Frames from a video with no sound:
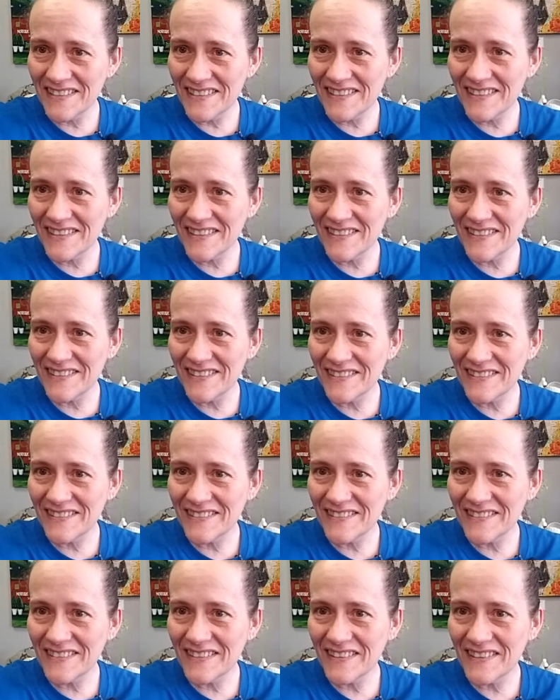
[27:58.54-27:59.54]

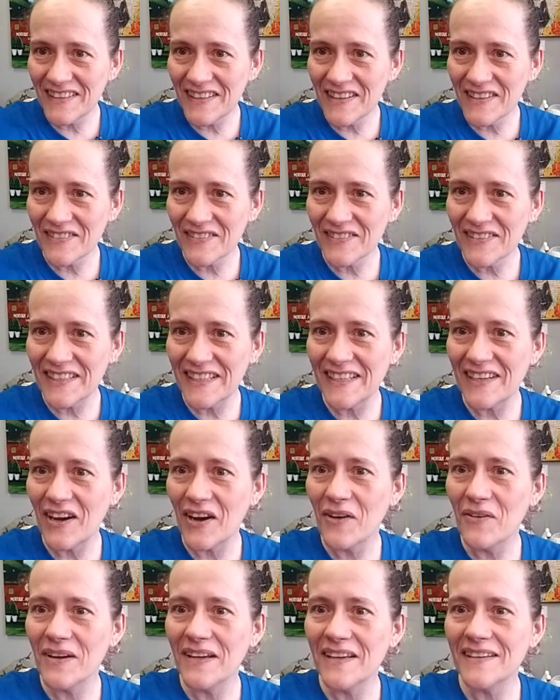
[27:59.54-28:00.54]
Two three.
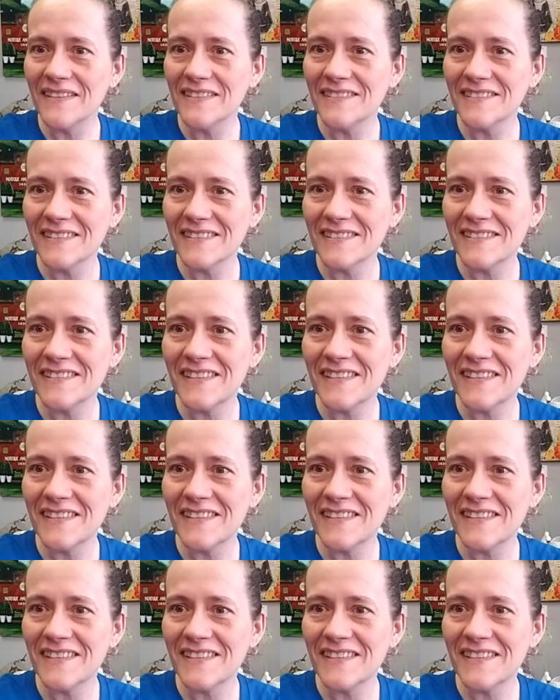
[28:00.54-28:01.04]
Oh, it is a